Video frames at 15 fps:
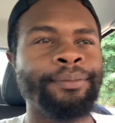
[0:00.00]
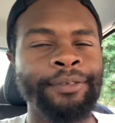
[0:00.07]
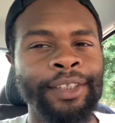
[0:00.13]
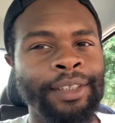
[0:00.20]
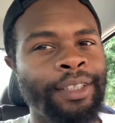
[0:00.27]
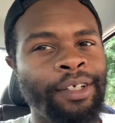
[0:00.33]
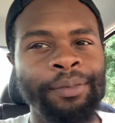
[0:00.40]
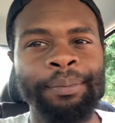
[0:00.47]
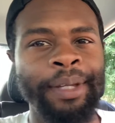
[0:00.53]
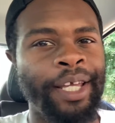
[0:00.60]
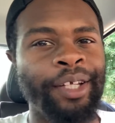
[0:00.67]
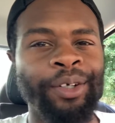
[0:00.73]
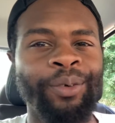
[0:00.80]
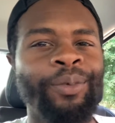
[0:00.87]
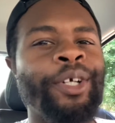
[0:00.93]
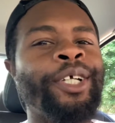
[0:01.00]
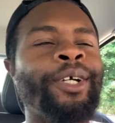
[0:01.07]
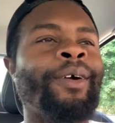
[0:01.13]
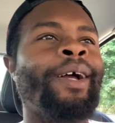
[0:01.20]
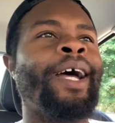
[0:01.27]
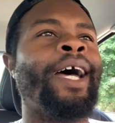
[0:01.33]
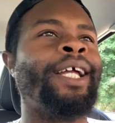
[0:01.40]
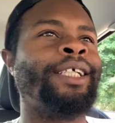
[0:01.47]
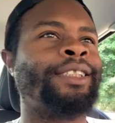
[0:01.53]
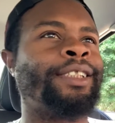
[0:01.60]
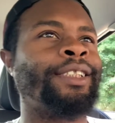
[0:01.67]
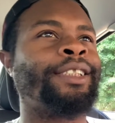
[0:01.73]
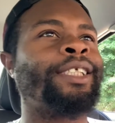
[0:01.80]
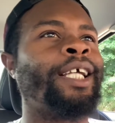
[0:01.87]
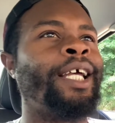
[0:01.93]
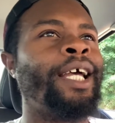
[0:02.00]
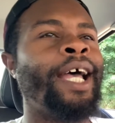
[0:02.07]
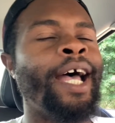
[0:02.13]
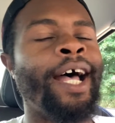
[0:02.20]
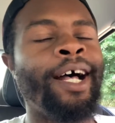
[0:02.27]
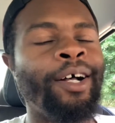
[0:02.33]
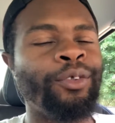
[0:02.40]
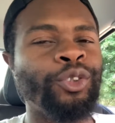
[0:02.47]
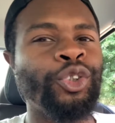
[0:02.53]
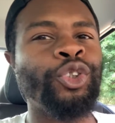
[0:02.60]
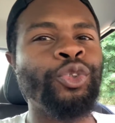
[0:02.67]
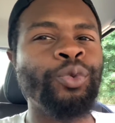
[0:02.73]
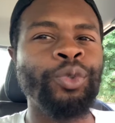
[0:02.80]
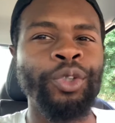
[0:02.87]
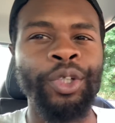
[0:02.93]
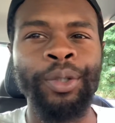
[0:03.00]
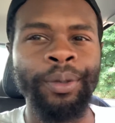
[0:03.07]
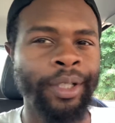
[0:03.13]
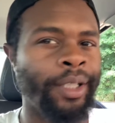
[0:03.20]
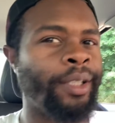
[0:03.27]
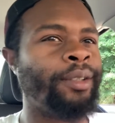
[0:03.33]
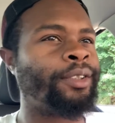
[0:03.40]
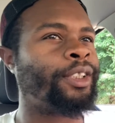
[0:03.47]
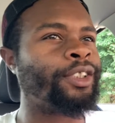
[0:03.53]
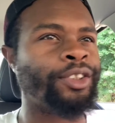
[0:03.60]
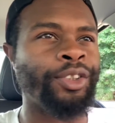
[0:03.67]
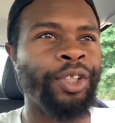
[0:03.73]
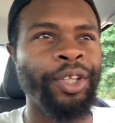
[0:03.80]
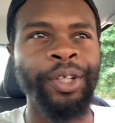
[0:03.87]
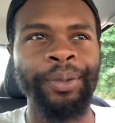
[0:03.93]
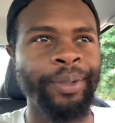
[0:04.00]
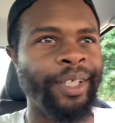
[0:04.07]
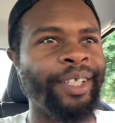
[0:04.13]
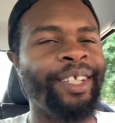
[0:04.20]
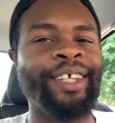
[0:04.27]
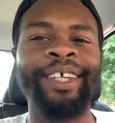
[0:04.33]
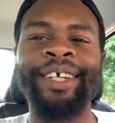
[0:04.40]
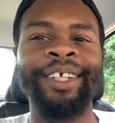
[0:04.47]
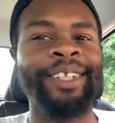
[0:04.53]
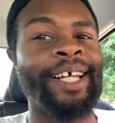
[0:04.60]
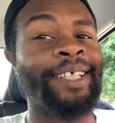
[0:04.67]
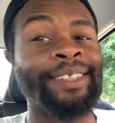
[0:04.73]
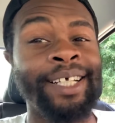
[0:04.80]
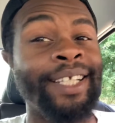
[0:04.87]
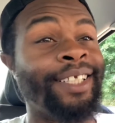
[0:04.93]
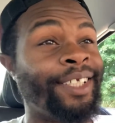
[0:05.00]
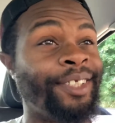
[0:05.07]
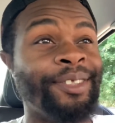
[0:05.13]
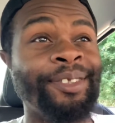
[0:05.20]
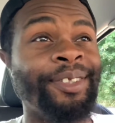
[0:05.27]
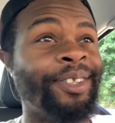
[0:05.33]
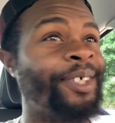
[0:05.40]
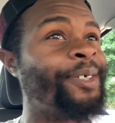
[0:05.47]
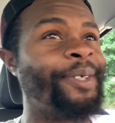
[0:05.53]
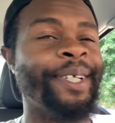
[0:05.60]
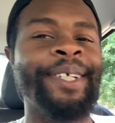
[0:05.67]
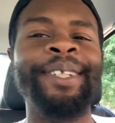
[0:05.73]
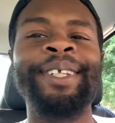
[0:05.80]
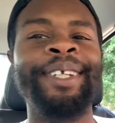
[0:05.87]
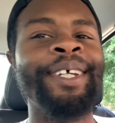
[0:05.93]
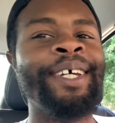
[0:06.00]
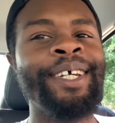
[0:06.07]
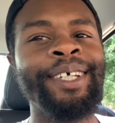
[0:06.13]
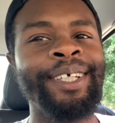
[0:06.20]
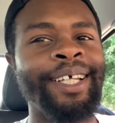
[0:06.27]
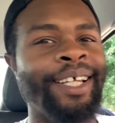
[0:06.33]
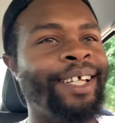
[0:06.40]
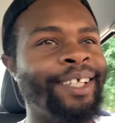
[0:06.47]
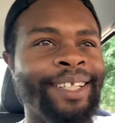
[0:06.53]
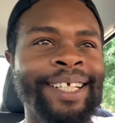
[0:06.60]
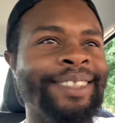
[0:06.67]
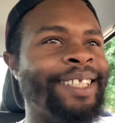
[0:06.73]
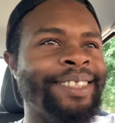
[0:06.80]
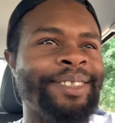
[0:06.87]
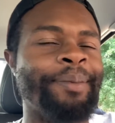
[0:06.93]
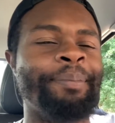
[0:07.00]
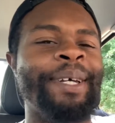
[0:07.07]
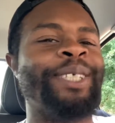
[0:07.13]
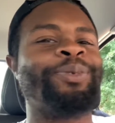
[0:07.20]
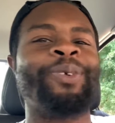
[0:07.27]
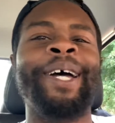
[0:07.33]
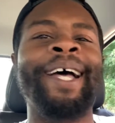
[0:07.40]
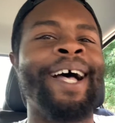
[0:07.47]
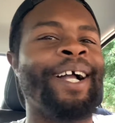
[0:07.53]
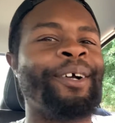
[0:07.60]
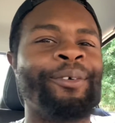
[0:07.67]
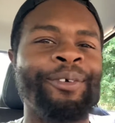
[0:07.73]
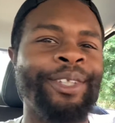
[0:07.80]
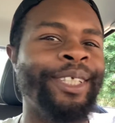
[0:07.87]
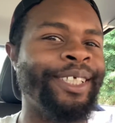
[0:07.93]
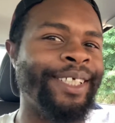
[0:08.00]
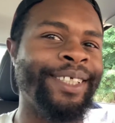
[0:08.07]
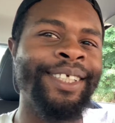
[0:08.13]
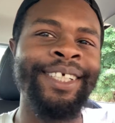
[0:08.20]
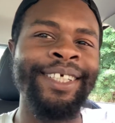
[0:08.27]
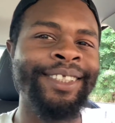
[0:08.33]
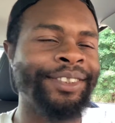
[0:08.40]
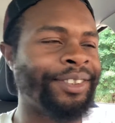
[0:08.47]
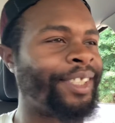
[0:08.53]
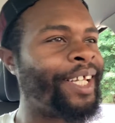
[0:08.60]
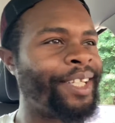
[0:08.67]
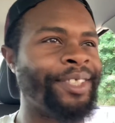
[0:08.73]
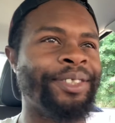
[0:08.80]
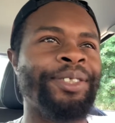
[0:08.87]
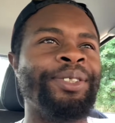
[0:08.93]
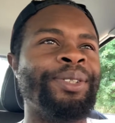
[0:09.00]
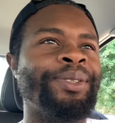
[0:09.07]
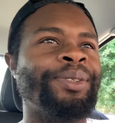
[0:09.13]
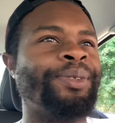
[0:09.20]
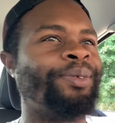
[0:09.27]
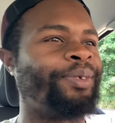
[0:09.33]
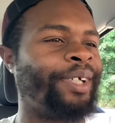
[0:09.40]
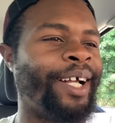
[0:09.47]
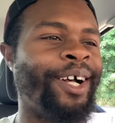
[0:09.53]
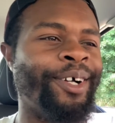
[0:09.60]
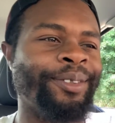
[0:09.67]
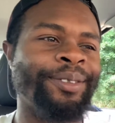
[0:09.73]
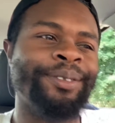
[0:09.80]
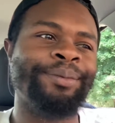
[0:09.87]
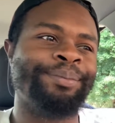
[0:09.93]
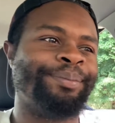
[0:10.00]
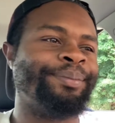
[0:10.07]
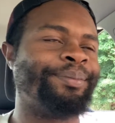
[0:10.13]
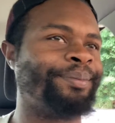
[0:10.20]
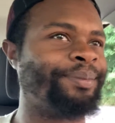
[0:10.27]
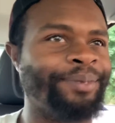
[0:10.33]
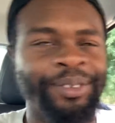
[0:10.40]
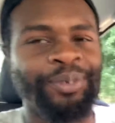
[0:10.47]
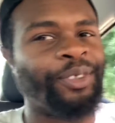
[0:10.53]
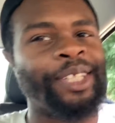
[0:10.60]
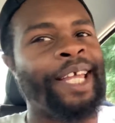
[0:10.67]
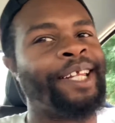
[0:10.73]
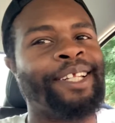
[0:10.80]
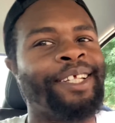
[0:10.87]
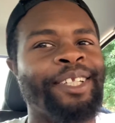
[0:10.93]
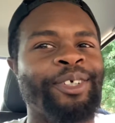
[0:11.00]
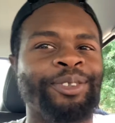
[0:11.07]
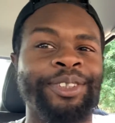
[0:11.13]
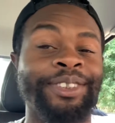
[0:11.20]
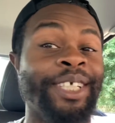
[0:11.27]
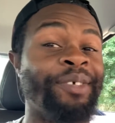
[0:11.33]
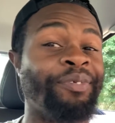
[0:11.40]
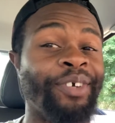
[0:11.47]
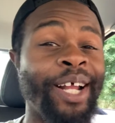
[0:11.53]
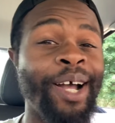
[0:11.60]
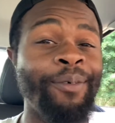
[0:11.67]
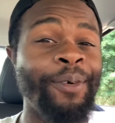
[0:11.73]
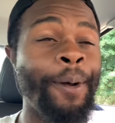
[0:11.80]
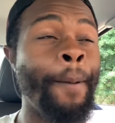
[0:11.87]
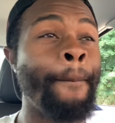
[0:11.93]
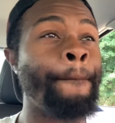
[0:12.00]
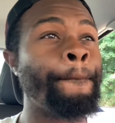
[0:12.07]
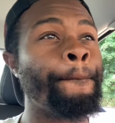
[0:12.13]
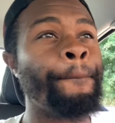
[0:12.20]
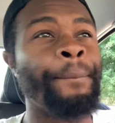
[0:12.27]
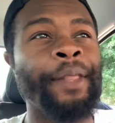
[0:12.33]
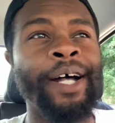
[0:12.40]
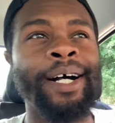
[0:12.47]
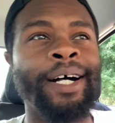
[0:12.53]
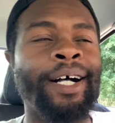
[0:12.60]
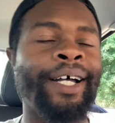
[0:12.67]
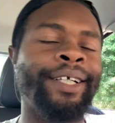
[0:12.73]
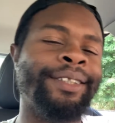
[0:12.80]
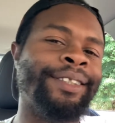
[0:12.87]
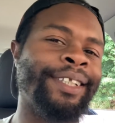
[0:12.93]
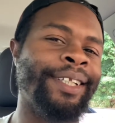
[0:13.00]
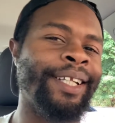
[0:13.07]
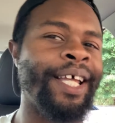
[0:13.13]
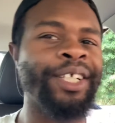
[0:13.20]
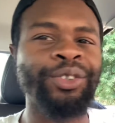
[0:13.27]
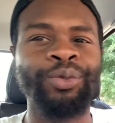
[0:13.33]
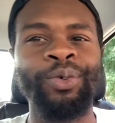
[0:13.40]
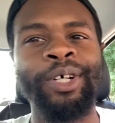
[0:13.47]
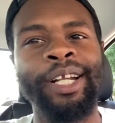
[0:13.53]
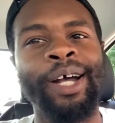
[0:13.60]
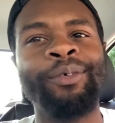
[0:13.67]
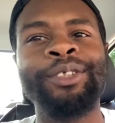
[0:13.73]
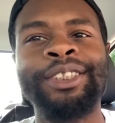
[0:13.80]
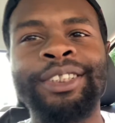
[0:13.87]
it don't matter where you're at. It's just how you do it. Just do it. Like Nike, do it. That's the best way I can really state it to you without, there really ain't nothing else to say for that one. All right, the next one I would